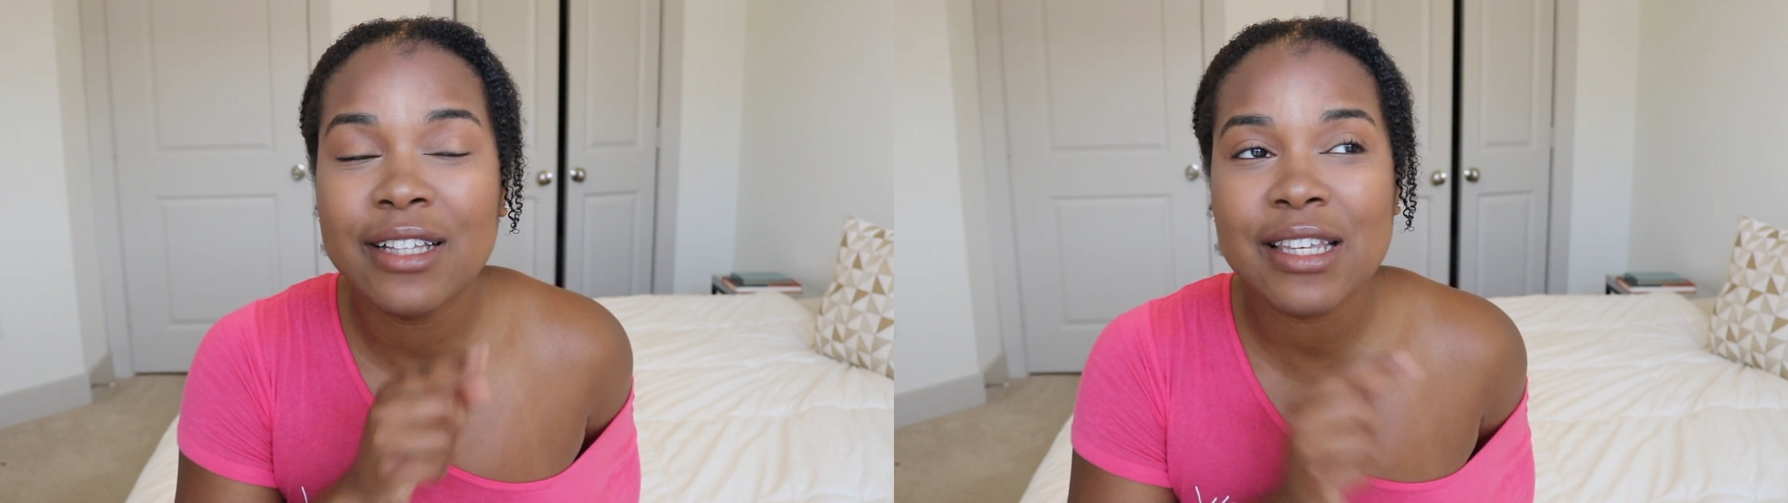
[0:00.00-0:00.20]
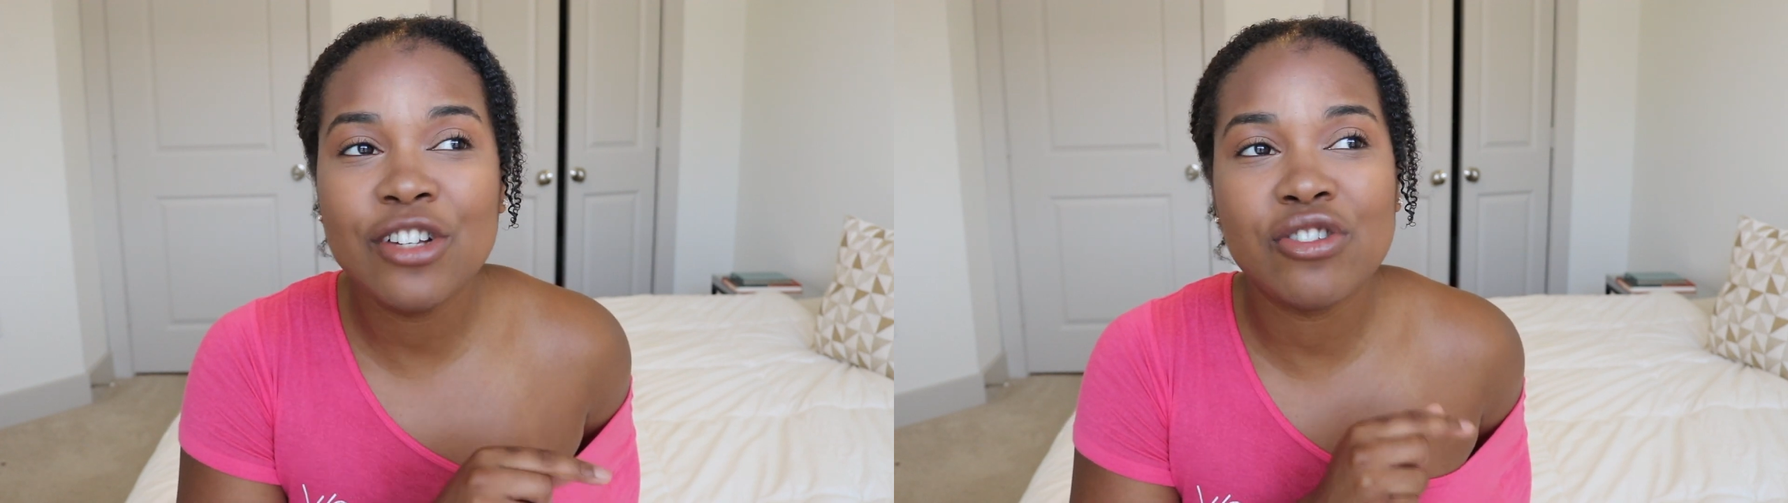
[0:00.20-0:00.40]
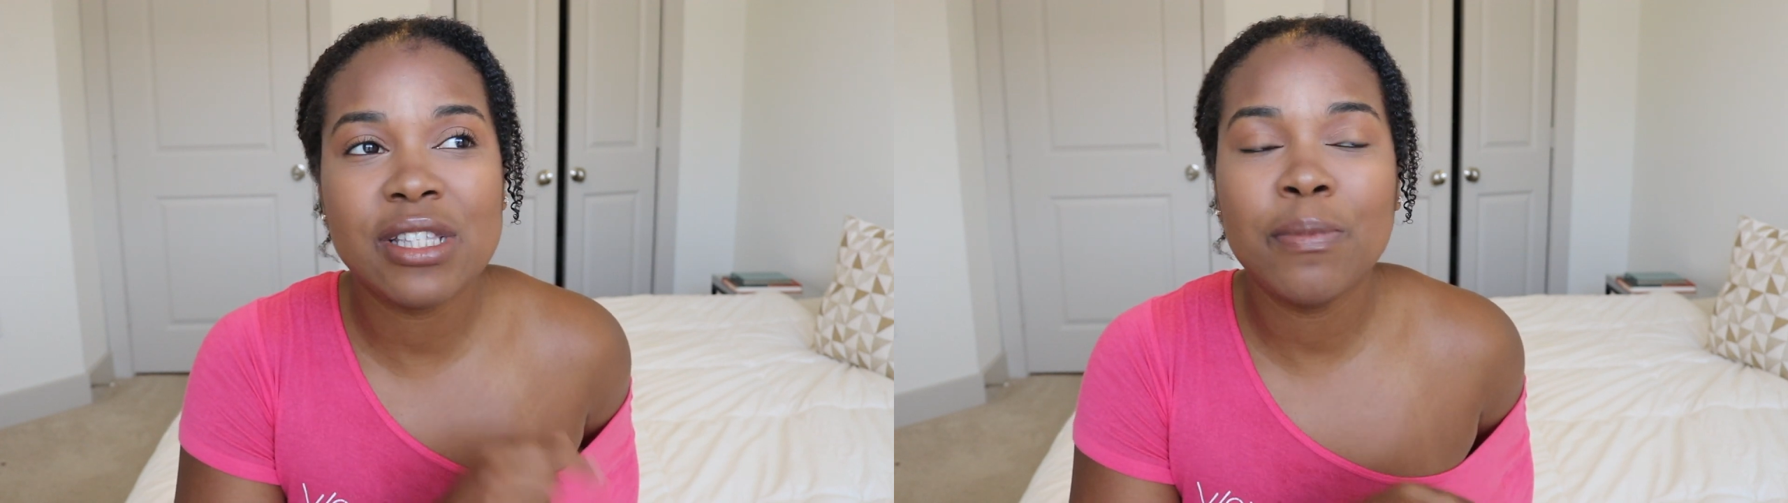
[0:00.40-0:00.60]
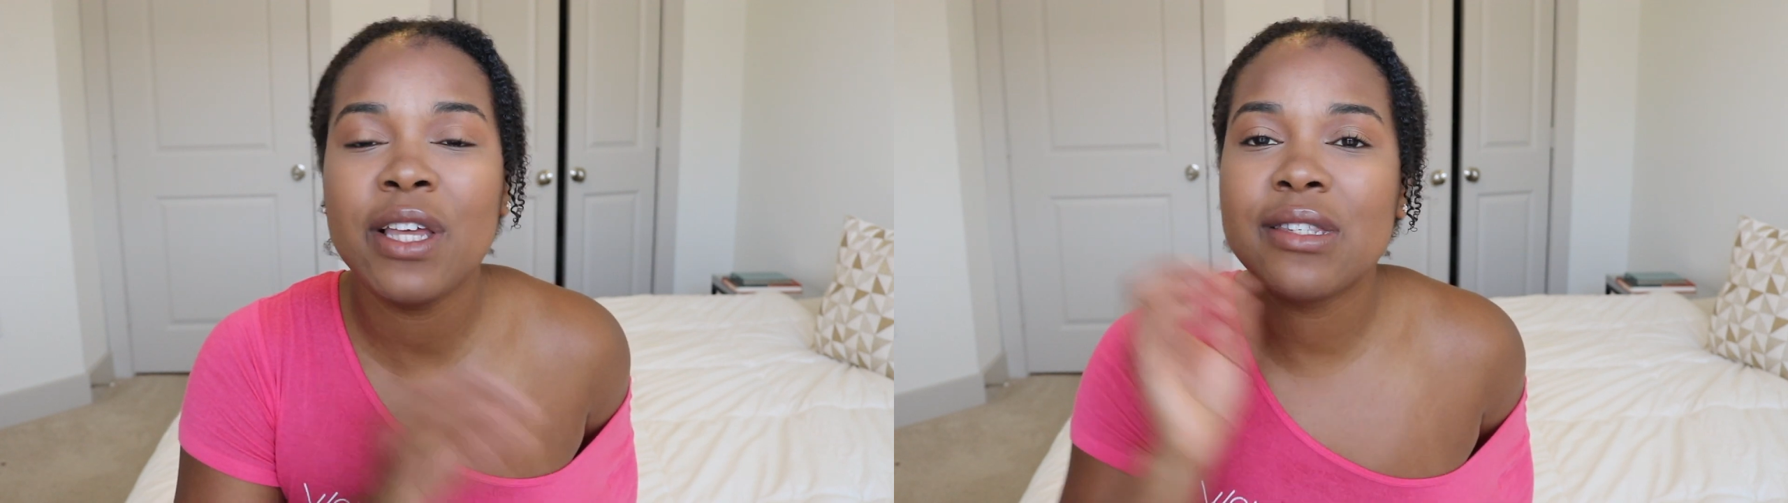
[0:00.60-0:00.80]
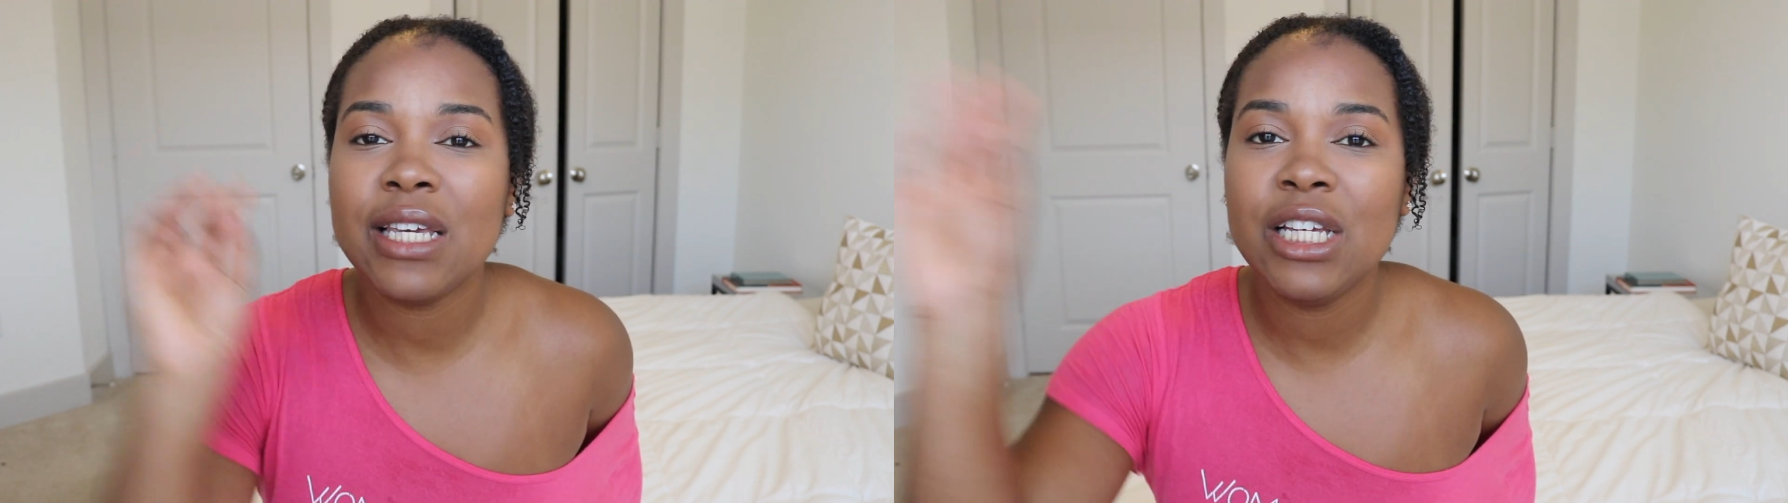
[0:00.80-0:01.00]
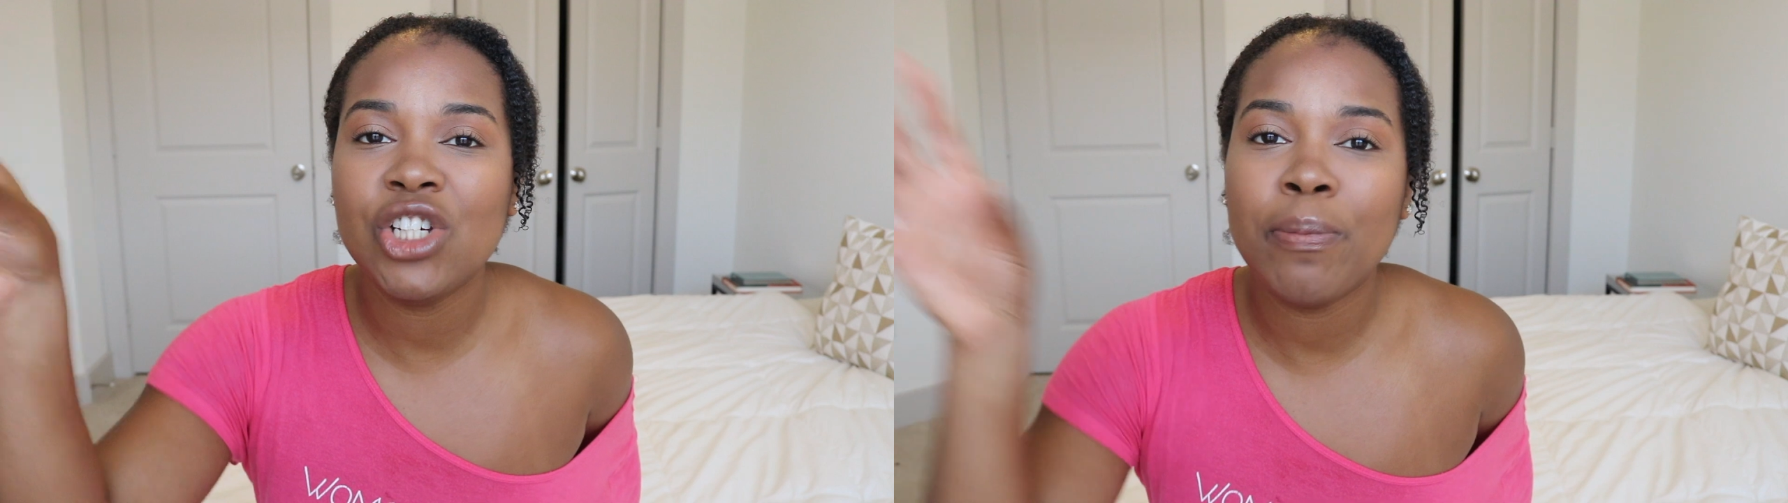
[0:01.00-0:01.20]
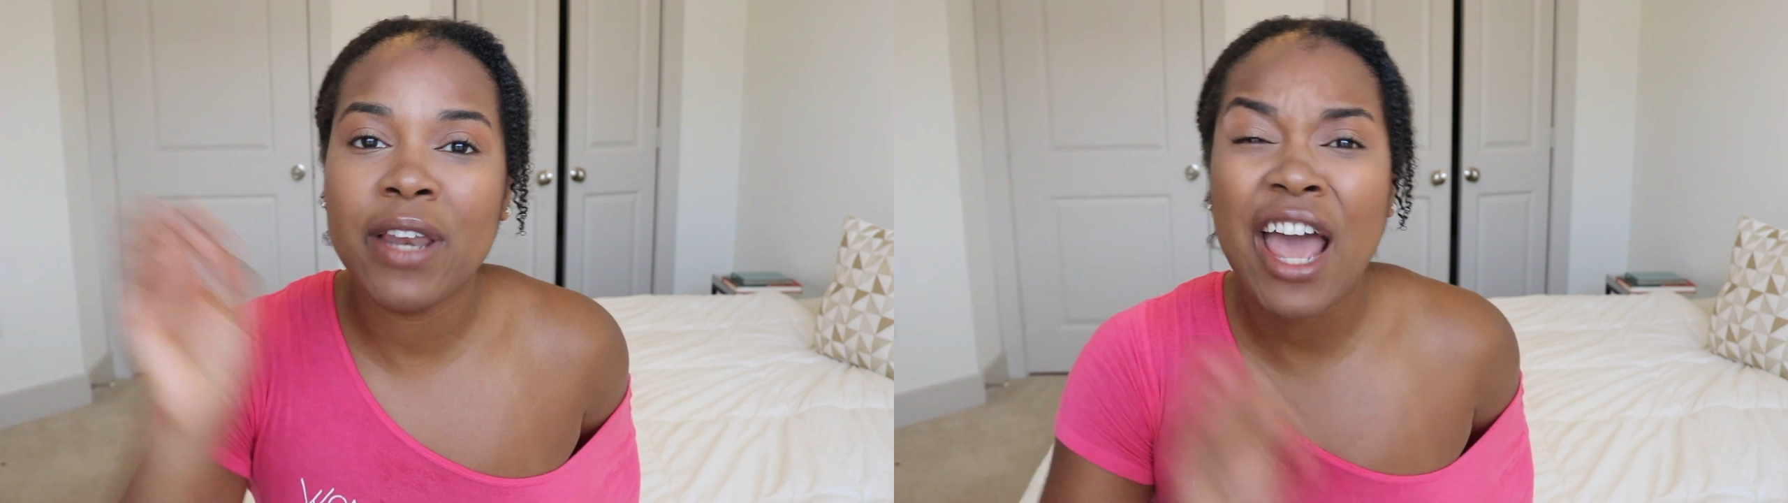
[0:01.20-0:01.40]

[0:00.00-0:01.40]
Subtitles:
it's interesting because Egypt and